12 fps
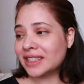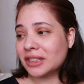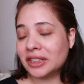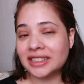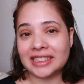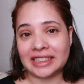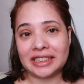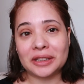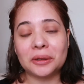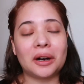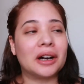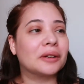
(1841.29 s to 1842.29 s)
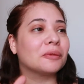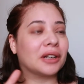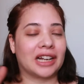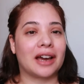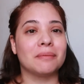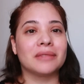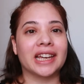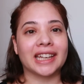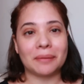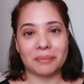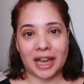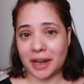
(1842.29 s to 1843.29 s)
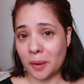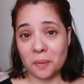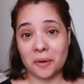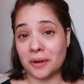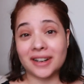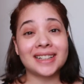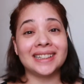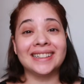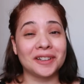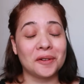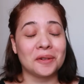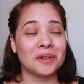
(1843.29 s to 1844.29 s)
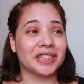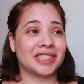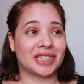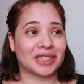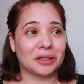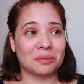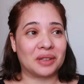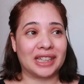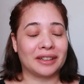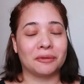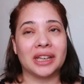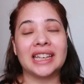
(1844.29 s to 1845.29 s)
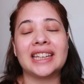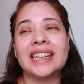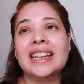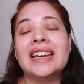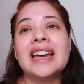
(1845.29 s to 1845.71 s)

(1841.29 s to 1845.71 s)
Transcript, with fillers: to continue on when I'm like back at work, which should be in a week.